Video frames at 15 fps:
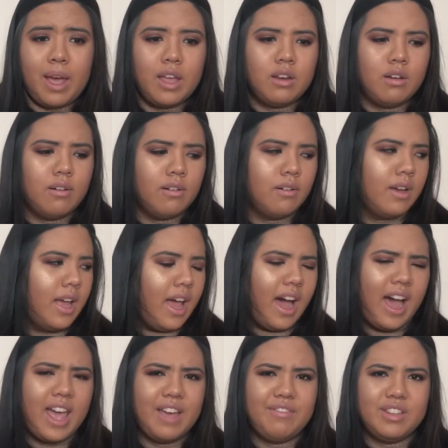I know
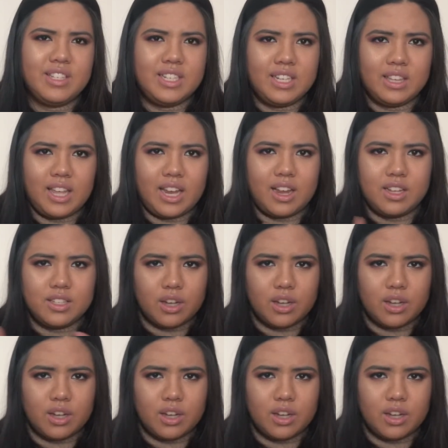I haven't seen like a